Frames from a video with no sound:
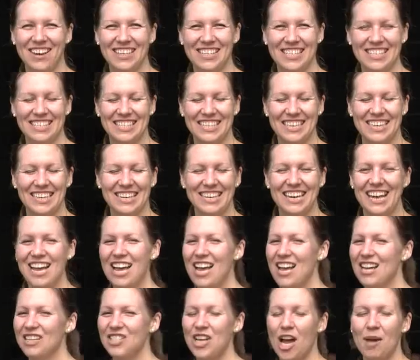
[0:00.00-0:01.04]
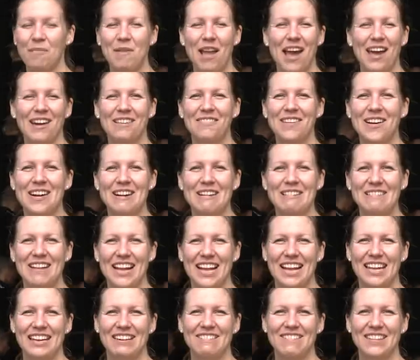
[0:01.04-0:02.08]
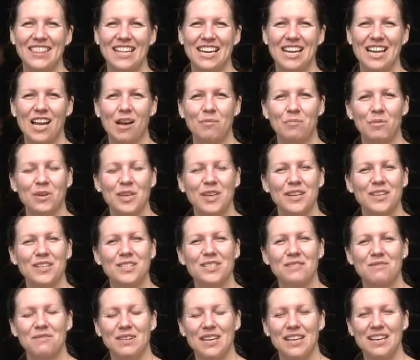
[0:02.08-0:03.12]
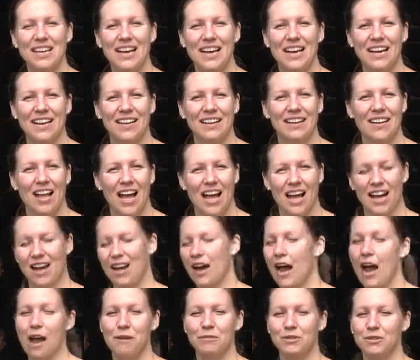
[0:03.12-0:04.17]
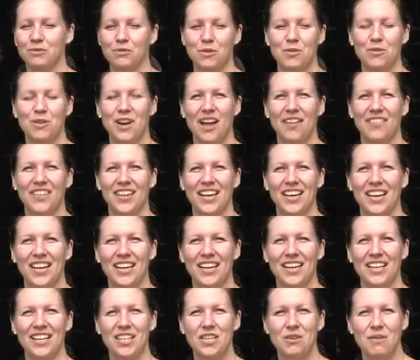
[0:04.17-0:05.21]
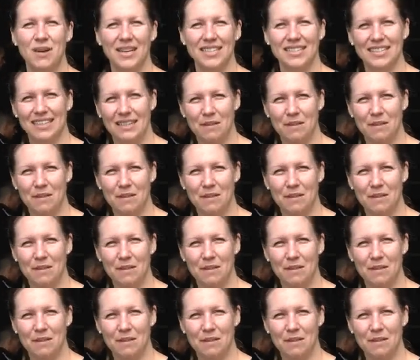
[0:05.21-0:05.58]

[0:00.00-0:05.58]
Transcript: of Washington taught me how to row, and within a couple years I was rowing on the US